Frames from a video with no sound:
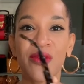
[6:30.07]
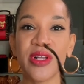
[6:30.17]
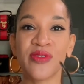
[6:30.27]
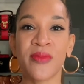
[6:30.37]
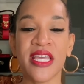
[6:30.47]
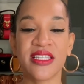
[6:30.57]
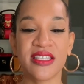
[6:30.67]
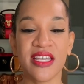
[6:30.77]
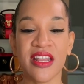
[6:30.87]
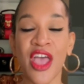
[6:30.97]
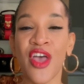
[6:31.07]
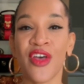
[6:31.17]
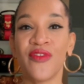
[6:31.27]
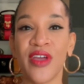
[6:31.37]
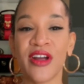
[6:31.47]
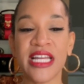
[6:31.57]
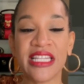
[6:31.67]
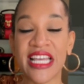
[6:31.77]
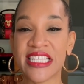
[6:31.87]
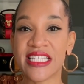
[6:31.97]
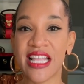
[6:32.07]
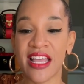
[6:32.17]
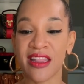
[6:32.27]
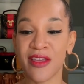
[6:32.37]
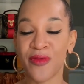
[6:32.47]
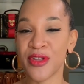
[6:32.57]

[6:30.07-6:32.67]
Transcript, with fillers: which makes it very less likely for